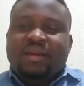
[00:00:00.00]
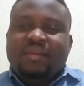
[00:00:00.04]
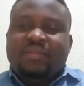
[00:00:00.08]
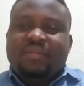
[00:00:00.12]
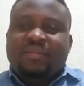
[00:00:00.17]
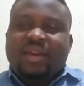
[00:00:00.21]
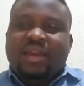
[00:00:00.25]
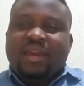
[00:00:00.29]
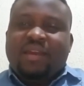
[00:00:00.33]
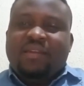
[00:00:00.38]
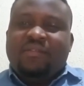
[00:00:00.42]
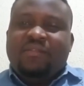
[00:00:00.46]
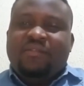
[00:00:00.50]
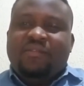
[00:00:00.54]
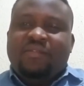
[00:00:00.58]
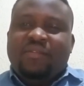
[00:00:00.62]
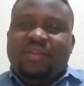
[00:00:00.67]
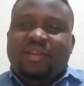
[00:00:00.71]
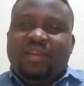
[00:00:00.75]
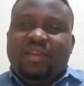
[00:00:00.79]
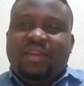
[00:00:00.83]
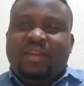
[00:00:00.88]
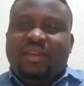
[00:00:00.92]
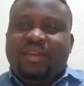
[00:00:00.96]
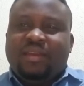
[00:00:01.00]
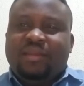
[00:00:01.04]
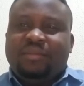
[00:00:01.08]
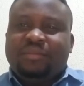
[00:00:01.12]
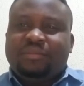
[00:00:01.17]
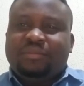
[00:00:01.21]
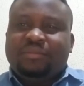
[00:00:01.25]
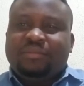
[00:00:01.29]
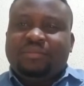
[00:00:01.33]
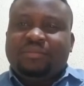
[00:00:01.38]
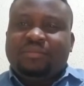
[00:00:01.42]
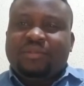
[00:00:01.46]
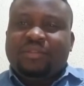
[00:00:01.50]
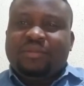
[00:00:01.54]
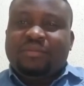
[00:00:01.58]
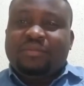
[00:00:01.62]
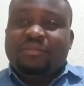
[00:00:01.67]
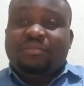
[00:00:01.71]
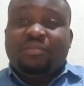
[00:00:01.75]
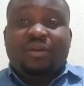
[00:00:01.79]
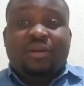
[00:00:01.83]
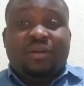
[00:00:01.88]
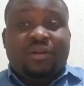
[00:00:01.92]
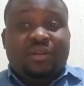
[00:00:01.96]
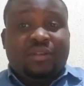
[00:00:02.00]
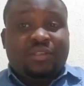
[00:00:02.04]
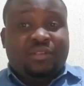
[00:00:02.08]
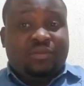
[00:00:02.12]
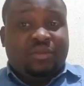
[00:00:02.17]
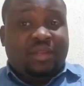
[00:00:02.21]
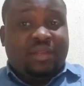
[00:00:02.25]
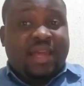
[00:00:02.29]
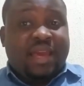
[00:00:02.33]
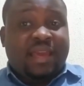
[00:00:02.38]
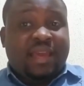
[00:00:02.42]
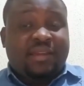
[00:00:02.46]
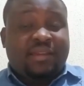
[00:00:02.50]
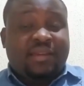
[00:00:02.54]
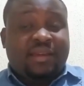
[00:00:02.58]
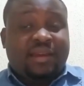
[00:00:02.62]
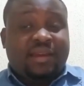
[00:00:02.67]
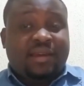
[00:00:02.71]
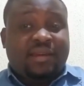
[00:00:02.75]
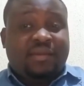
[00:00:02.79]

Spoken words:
Every boss would like